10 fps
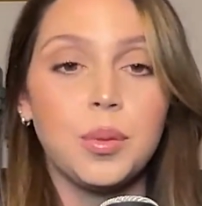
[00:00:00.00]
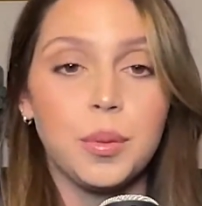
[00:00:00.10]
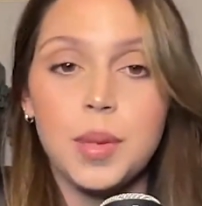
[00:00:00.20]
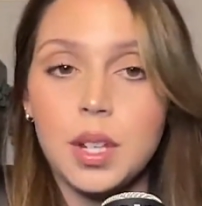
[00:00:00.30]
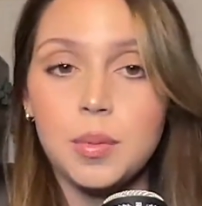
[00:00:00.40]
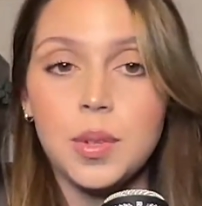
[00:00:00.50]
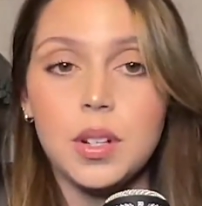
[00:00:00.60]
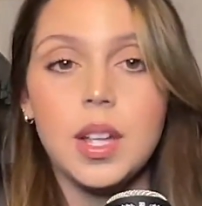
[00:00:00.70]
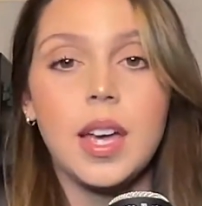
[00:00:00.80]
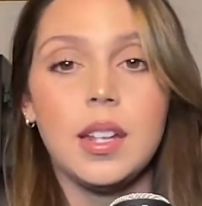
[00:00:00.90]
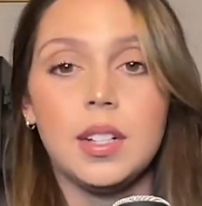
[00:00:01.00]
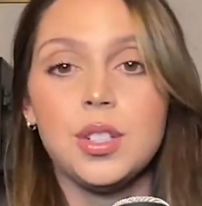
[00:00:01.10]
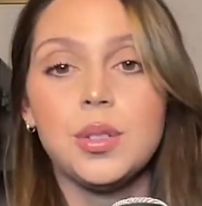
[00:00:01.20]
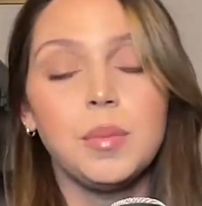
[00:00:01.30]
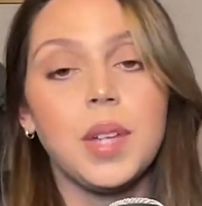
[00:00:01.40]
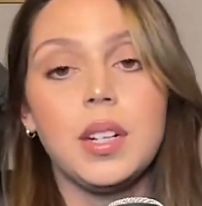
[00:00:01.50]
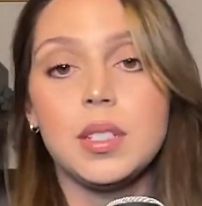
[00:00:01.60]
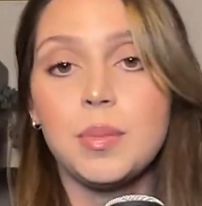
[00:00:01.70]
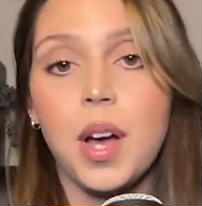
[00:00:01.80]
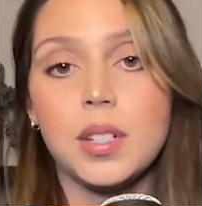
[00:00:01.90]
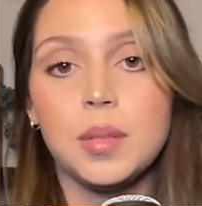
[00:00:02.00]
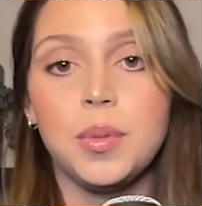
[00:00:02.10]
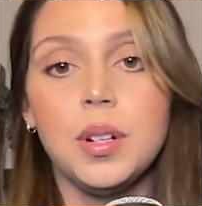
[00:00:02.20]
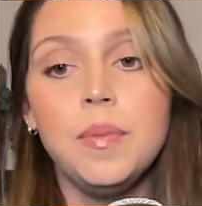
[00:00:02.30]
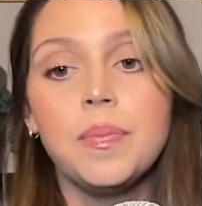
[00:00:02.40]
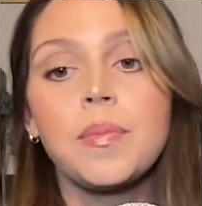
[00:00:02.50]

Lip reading: repeatable, and as streamlined as possible.